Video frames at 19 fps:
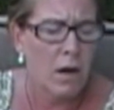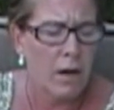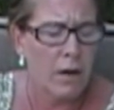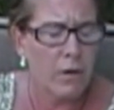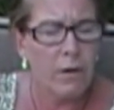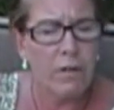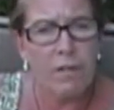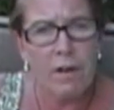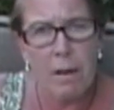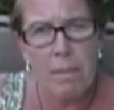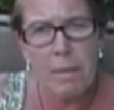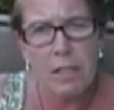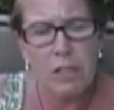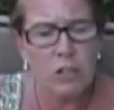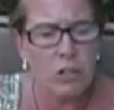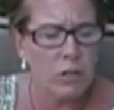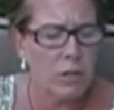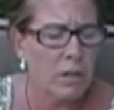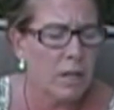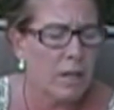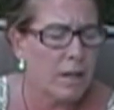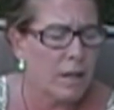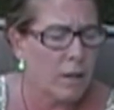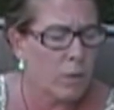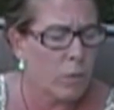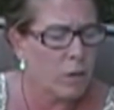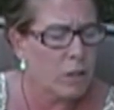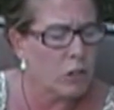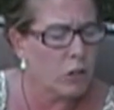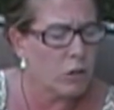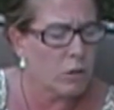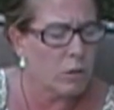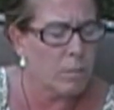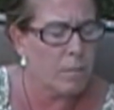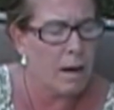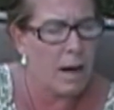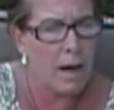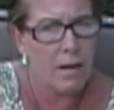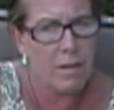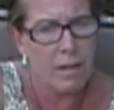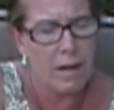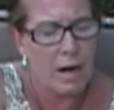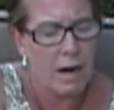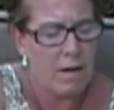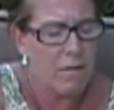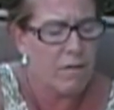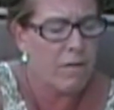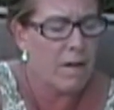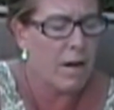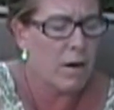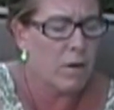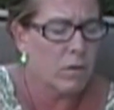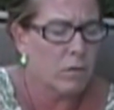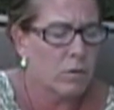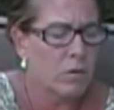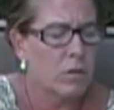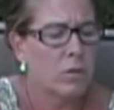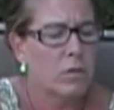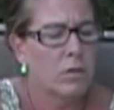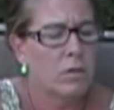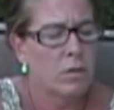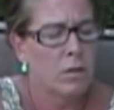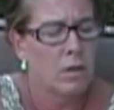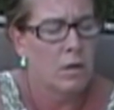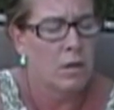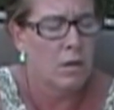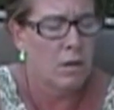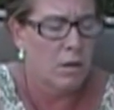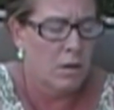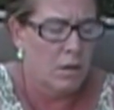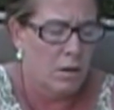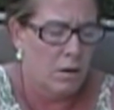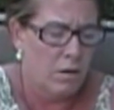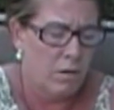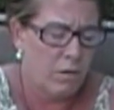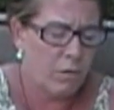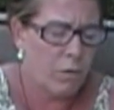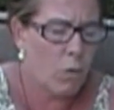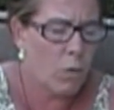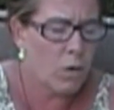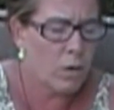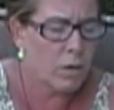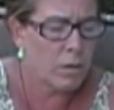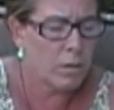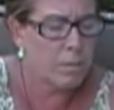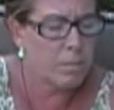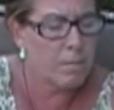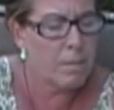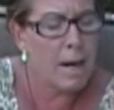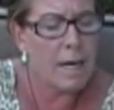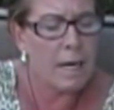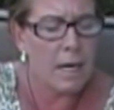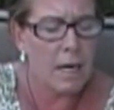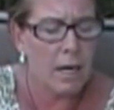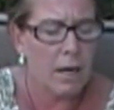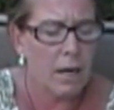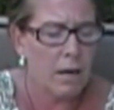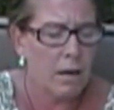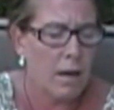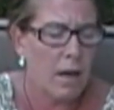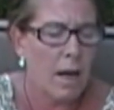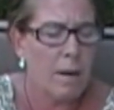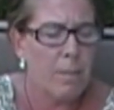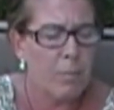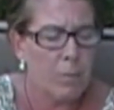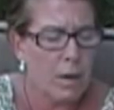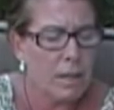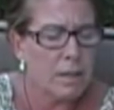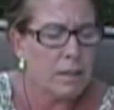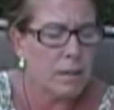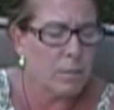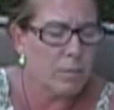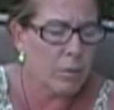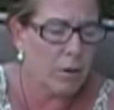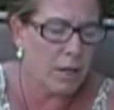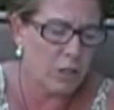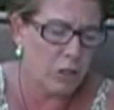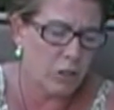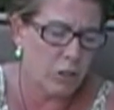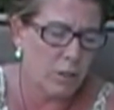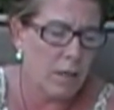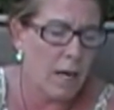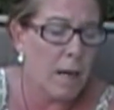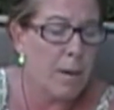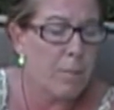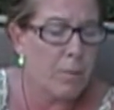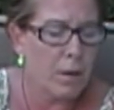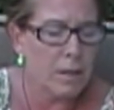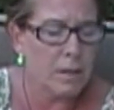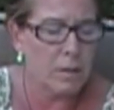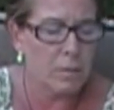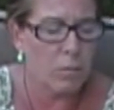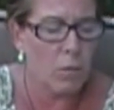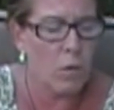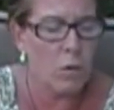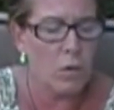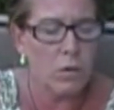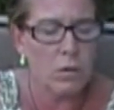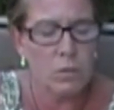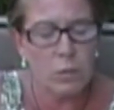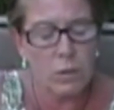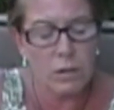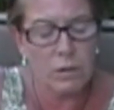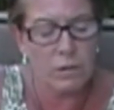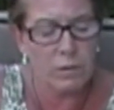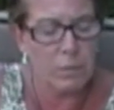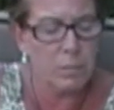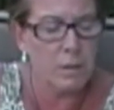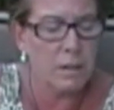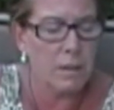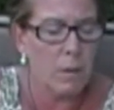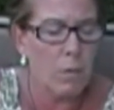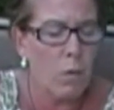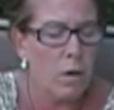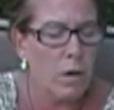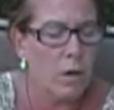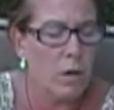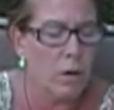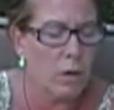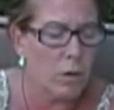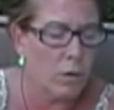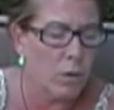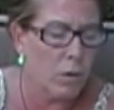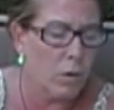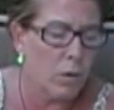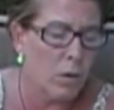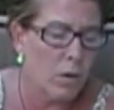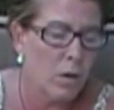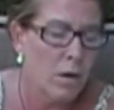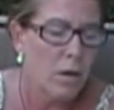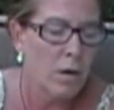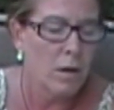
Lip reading: I don't know if I mentioned that the original path that I found for making a breast impression, a breast mold, was from someone who